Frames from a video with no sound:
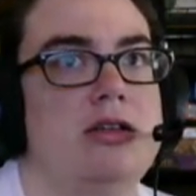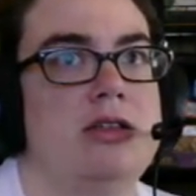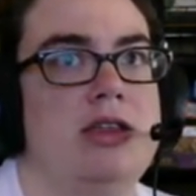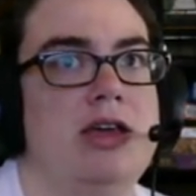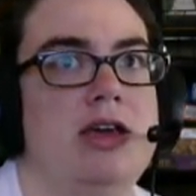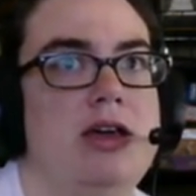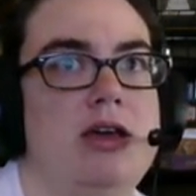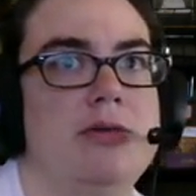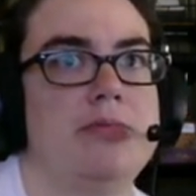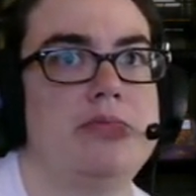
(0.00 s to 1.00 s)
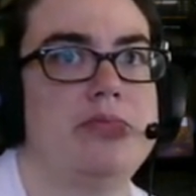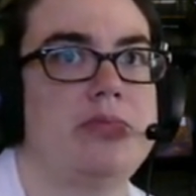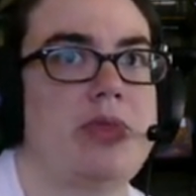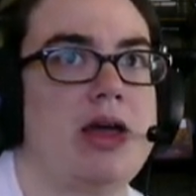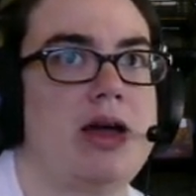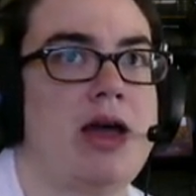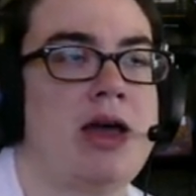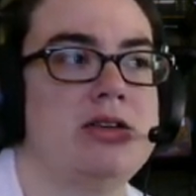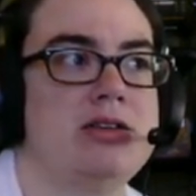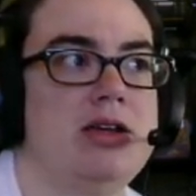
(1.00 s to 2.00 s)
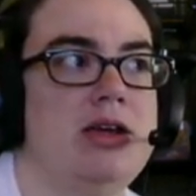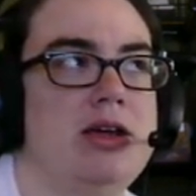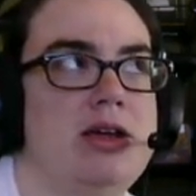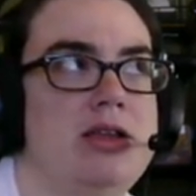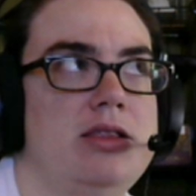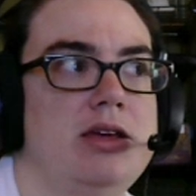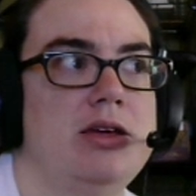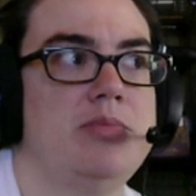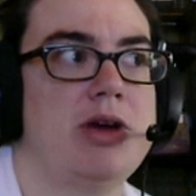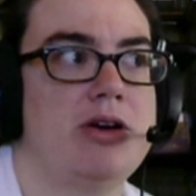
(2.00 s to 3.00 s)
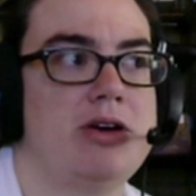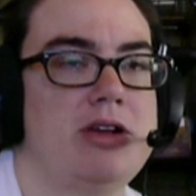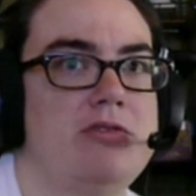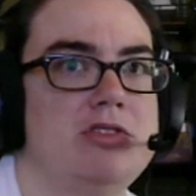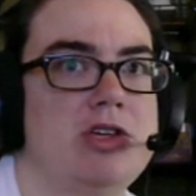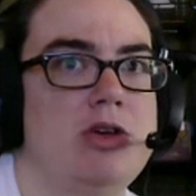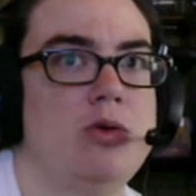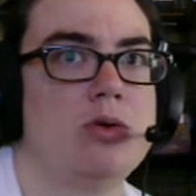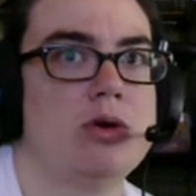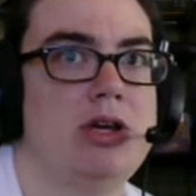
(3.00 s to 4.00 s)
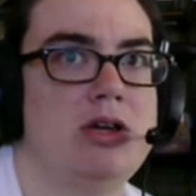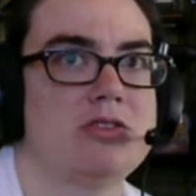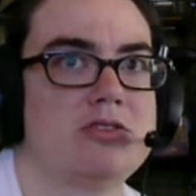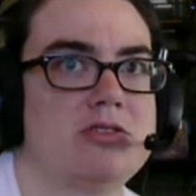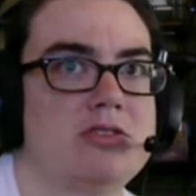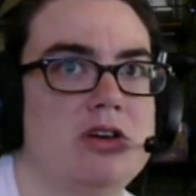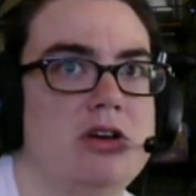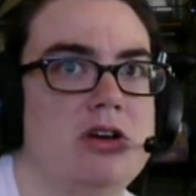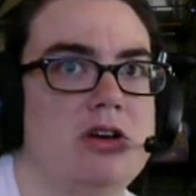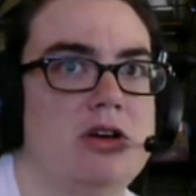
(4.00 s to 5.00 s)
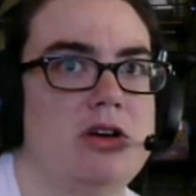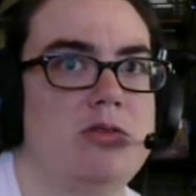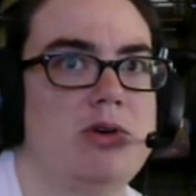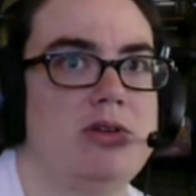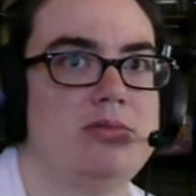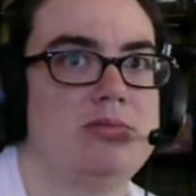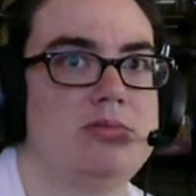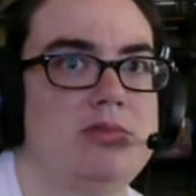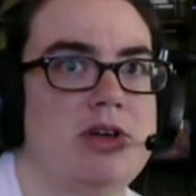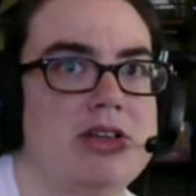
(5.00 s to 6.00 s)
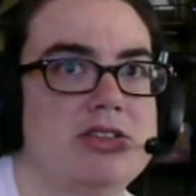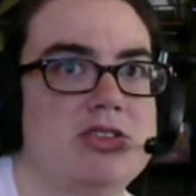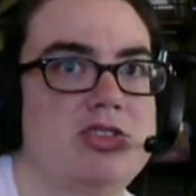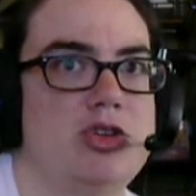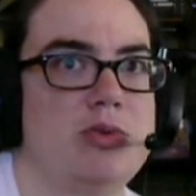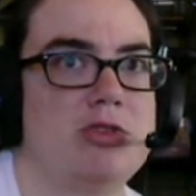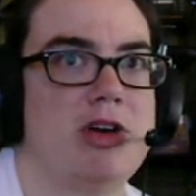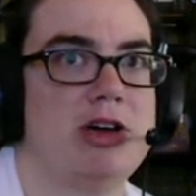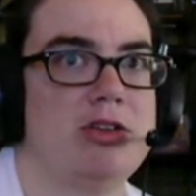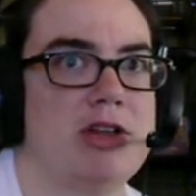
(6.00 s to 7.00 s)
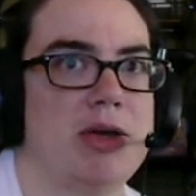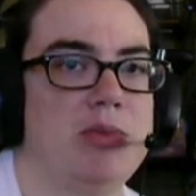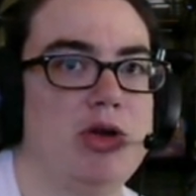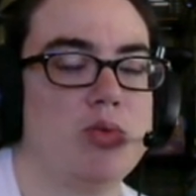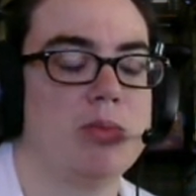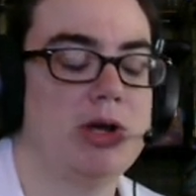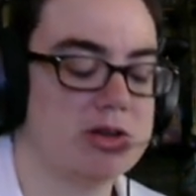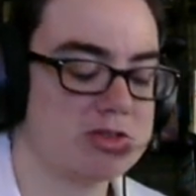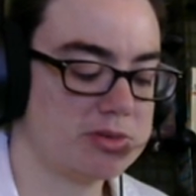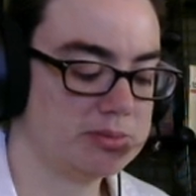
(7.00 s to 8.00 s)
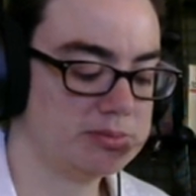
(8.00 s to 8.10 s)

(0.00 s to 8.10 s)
the ending in the comparative is "eu" or "ius." Well, unless it's super irregular, like "mean" or "meanus."